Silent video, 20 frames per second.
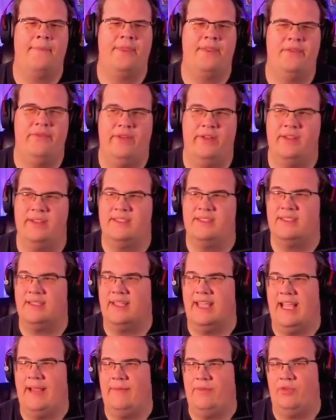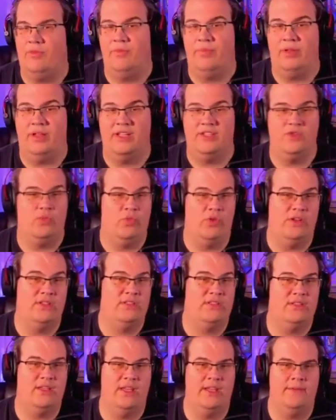The villain schemes with plus one
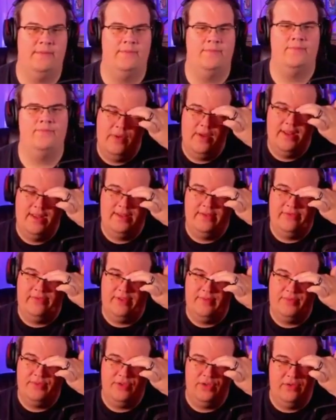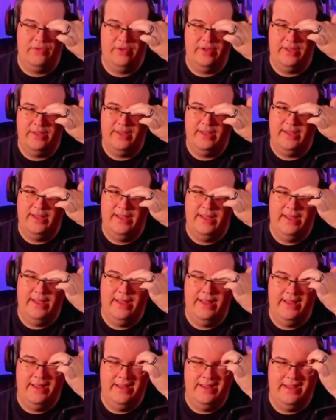scheme. When it flips over,
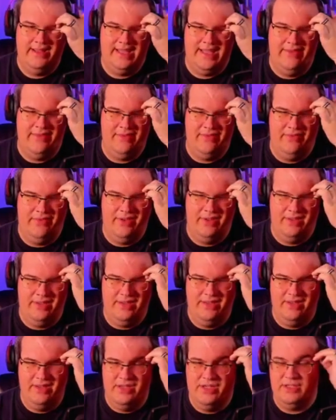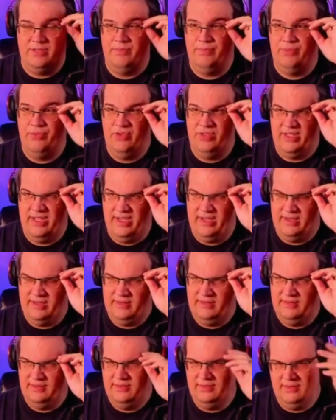give the villain an additional boost,
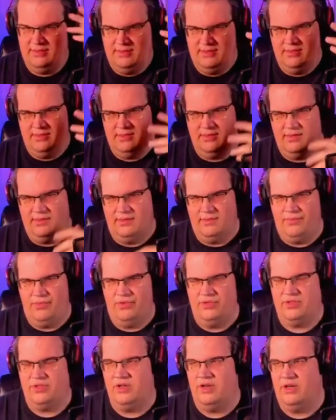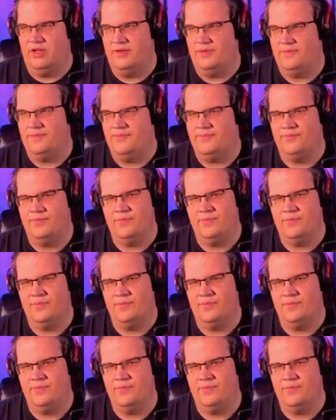like boost card.